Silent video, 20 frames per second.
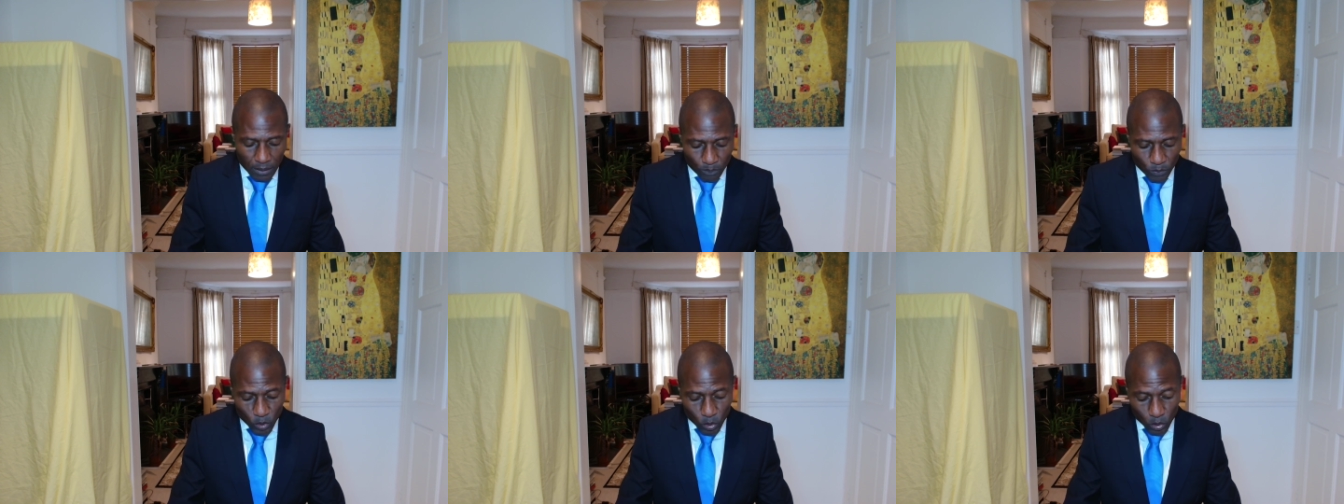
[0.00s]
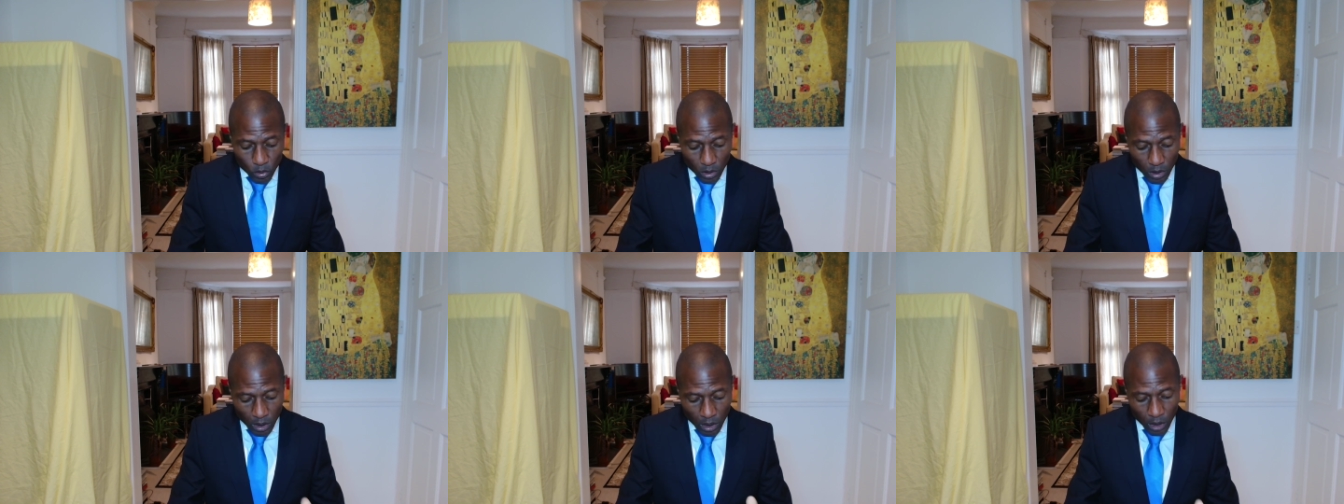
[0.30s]
to
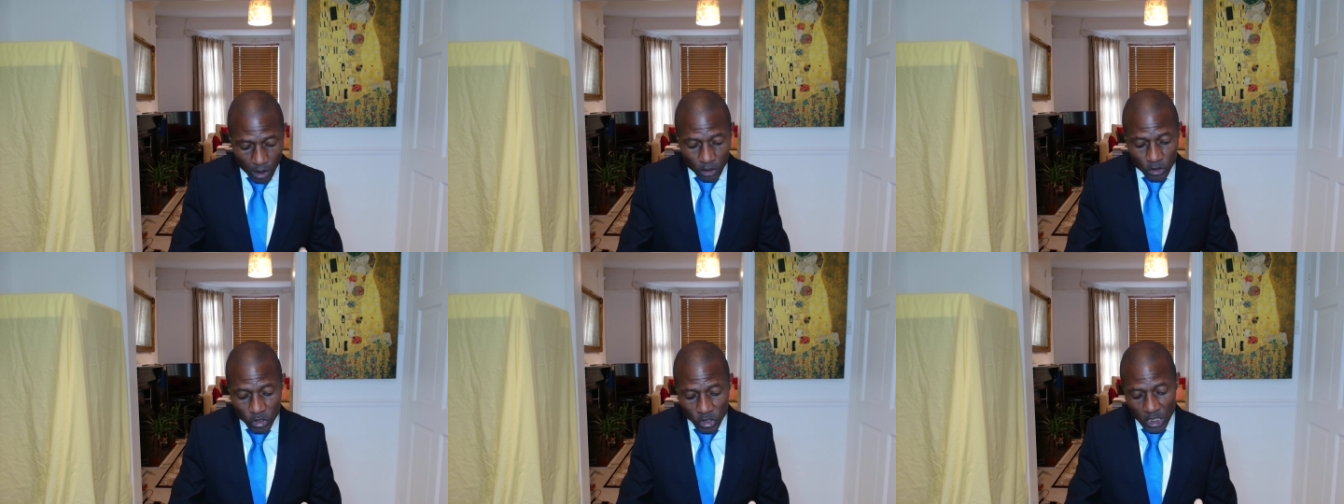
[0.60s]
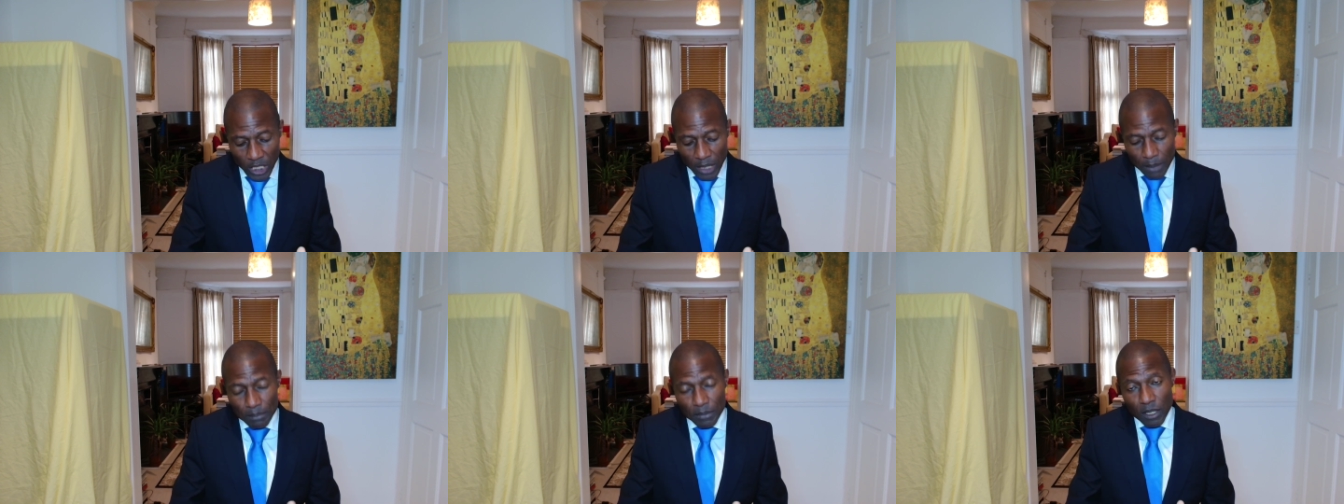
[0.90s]
the
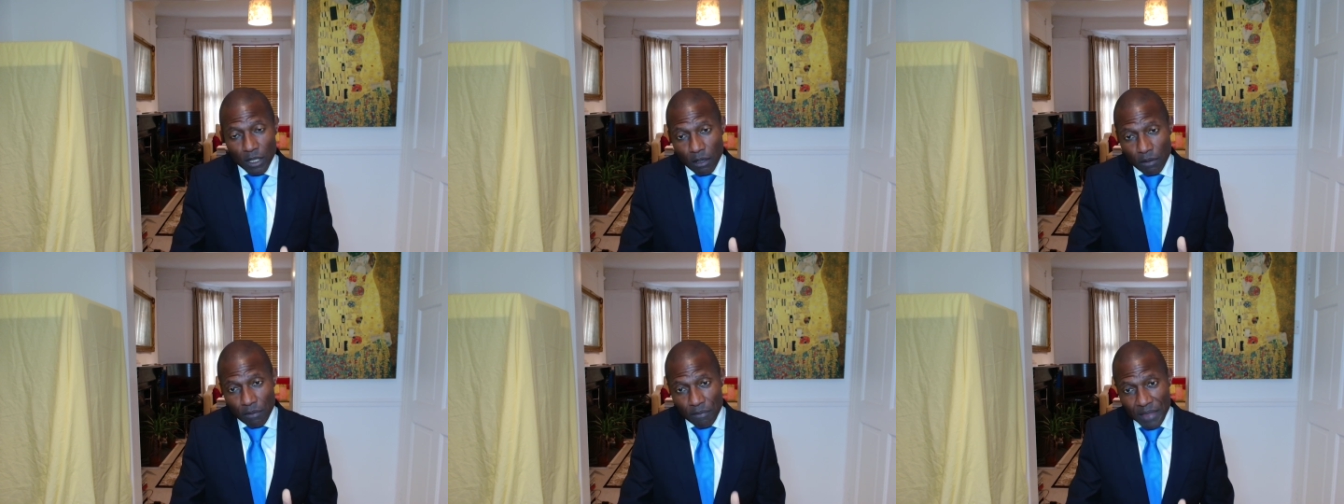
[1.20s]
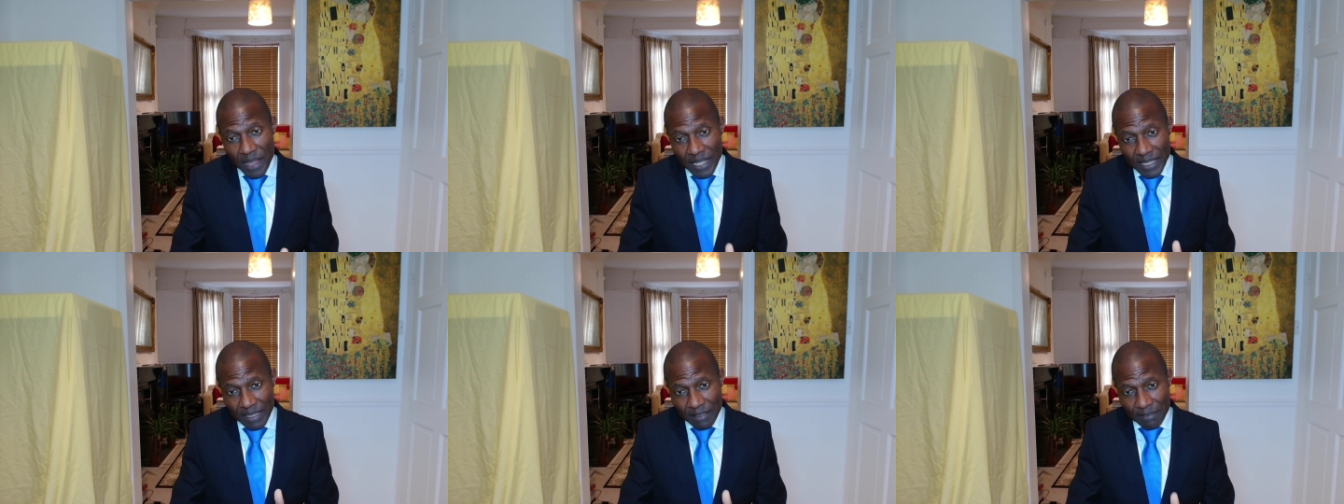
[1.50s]
concept of
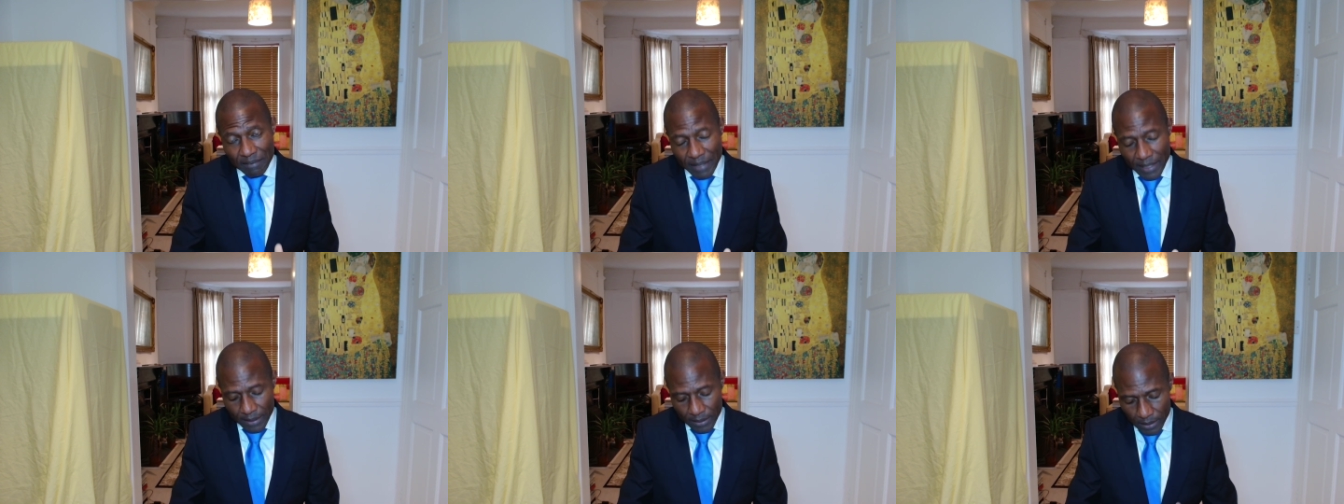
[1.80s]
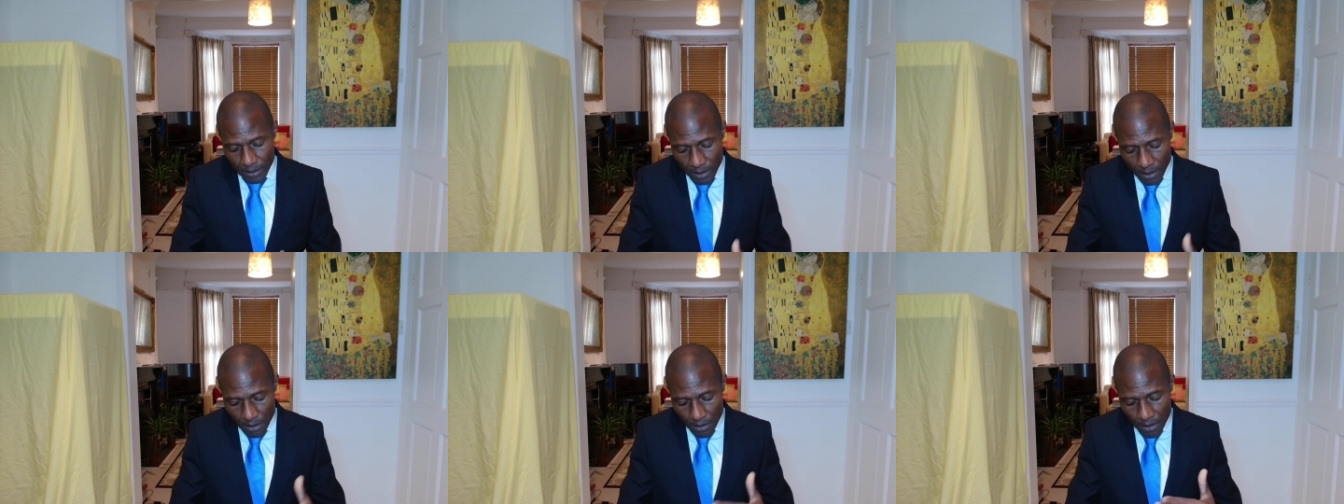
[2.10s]
that
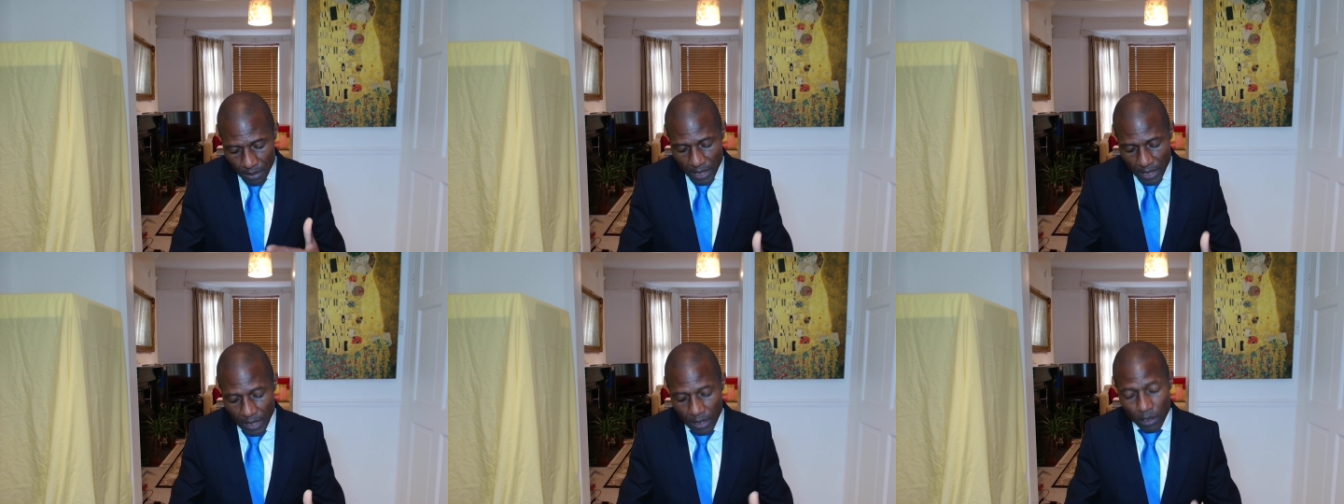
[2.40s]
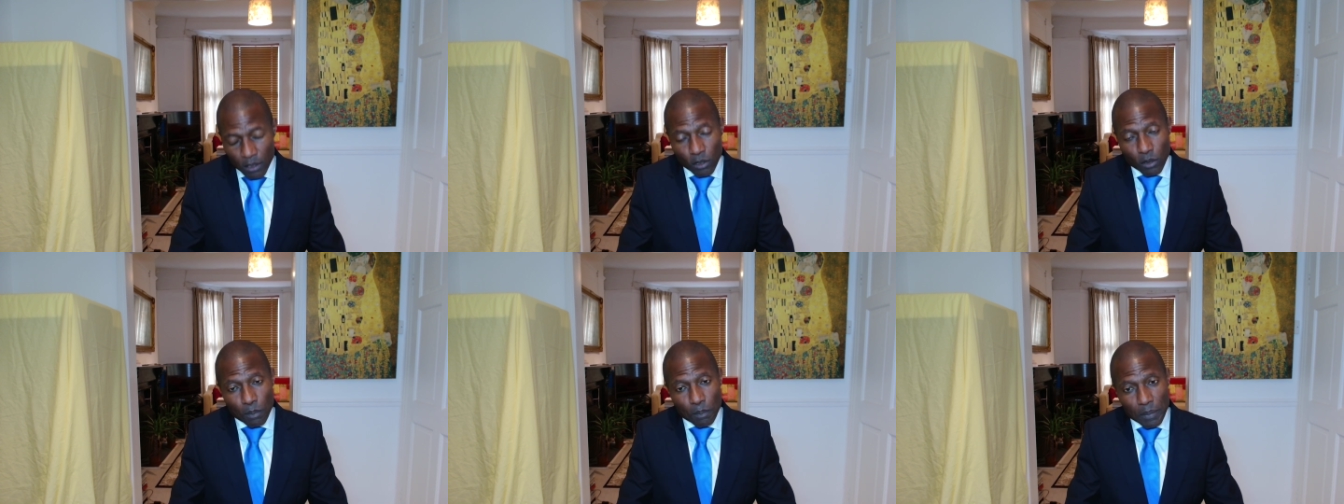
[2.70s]
event, thing, or